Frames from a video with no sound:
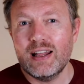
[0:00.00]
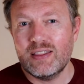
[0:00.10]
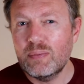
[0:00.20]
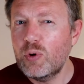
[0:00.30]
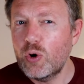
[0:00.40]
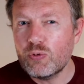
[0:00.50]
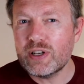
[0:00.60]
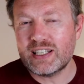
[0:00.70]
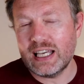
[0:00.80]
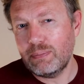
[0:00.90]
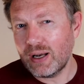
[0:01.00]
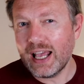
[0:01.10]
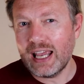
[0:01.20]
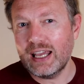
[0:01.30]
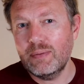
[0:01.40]
the more risky
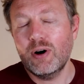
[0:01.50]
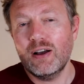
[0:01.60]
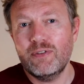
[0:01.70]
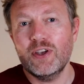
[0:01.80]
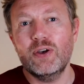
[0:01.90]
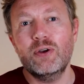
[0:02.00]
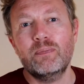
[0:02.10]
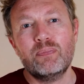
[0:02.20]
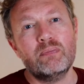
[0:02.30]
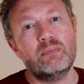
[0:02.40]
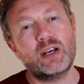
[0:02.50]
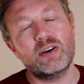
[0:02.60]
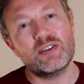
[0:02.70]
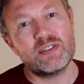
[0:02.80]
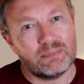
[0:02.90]
play in my view,
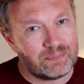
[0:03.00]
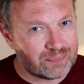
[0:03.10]
because